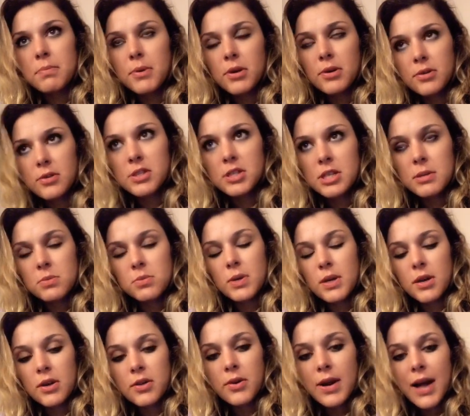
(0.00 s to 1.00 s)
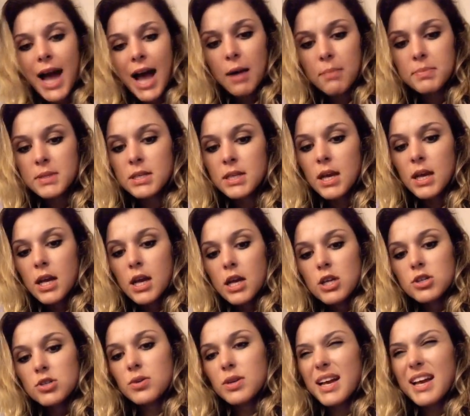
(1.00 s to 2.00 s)
partnerships with other apps,
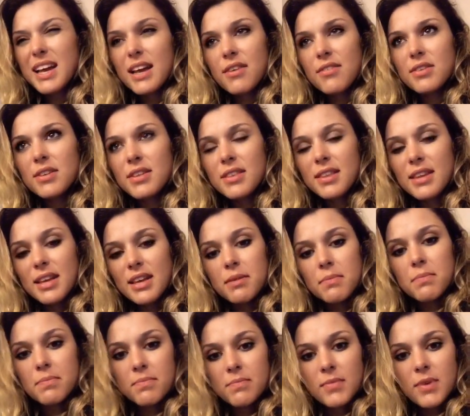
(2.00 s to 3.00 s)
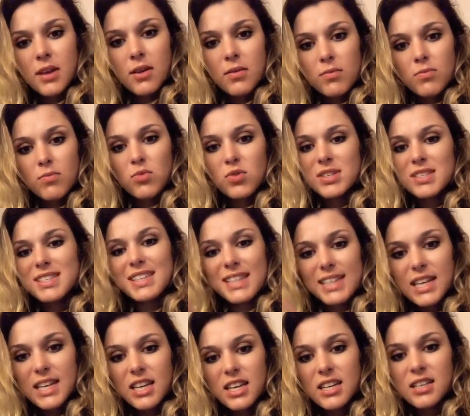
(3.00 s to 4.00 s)
so that everything was
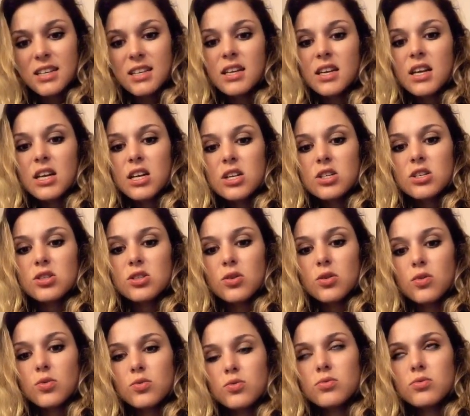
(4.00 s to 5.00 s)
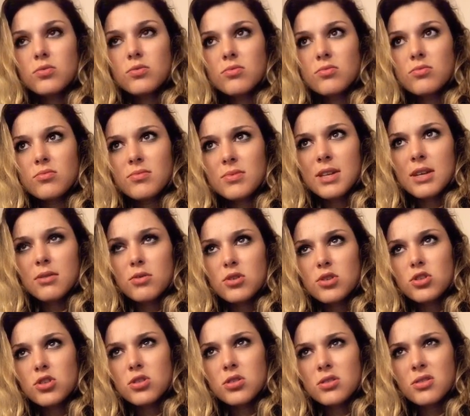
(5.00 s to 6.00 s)
linked. So there
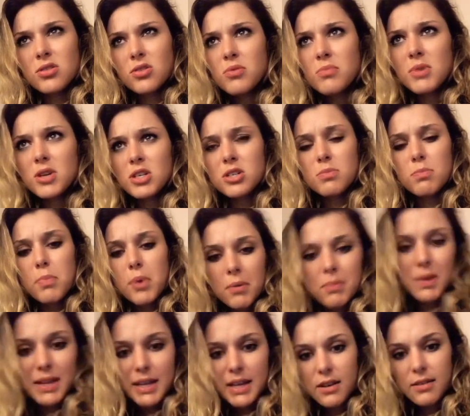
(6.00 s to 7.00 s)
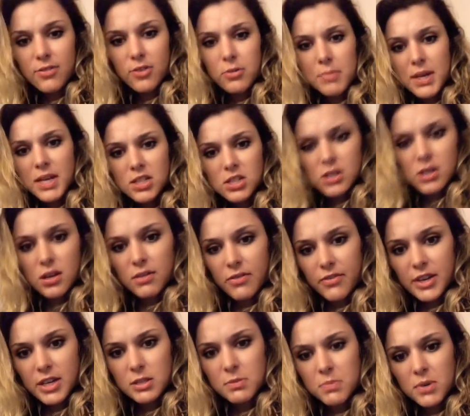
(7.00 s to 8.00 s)
was just too much public information on
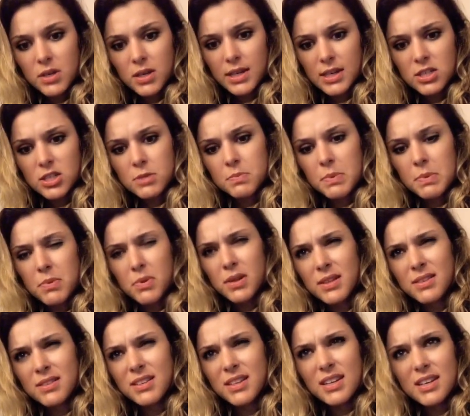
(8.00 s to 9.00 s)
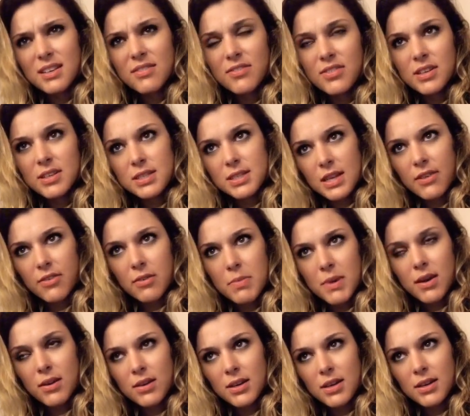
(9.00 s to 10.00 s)
Facebook, and just people didn't feel safe
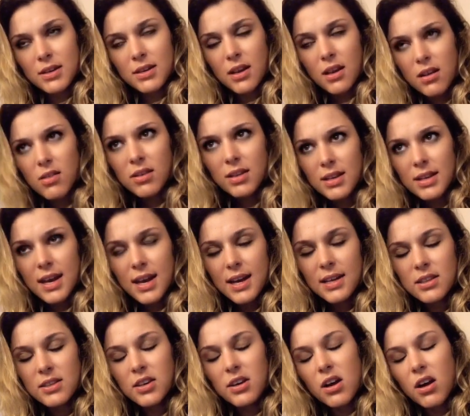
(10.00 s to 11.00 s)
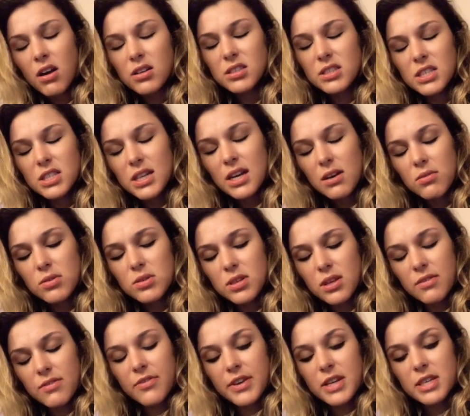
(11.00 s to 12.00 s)
about it. And not only that, the content that was
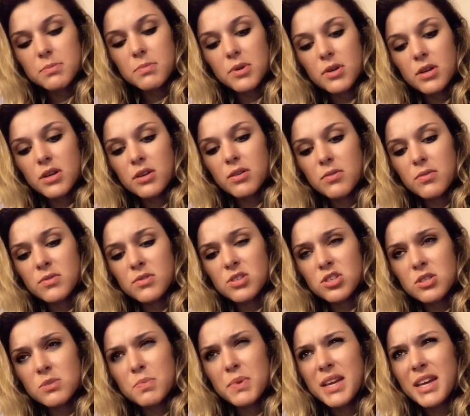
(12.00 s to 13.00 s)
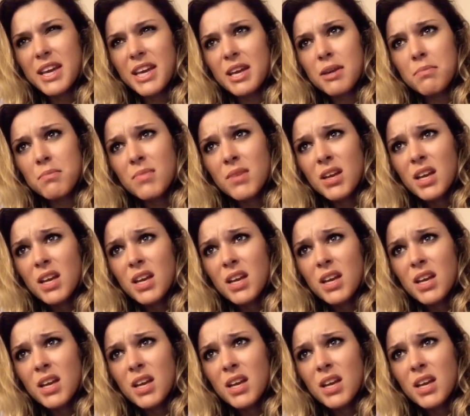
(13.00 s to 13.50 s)
on Facebook just became